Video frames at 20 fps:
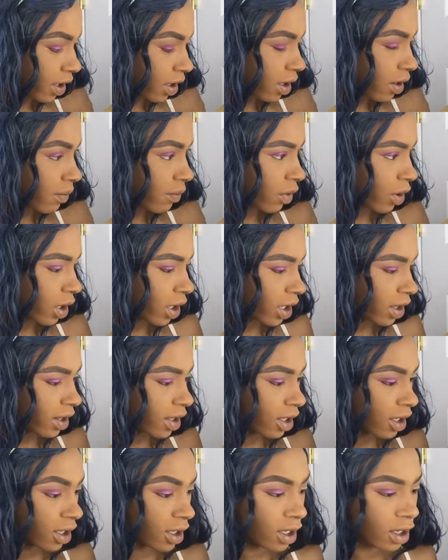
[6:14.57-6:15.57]
like a number or
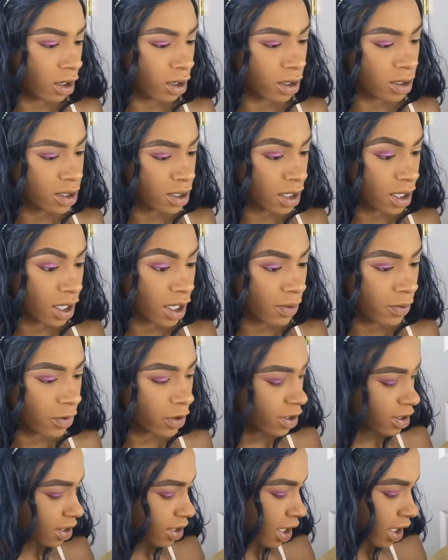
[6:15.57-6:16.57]
anything. It honestly came
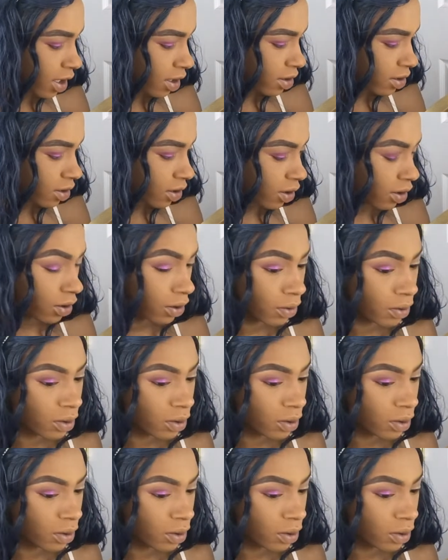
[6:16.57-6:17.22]
with a set, so